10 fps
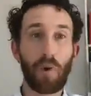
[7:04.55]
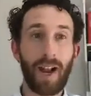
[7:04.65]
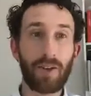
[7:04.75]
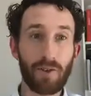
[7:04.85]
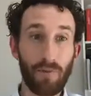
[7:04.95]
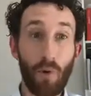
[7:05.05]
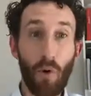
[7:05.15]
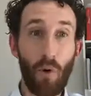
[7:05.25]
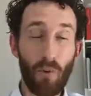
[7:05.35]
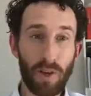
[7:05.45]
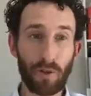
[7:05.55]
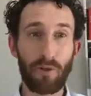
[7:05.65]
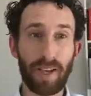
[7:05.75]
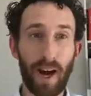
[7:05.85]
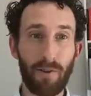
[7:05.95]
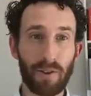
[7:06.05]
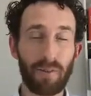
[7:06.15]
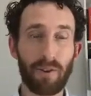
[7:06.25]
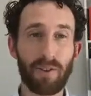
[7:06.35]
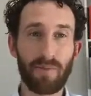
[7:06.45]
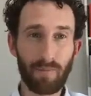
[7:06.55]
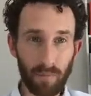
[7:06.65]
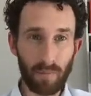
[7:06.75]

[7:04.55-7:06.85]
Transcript: range of who we truly are as a person,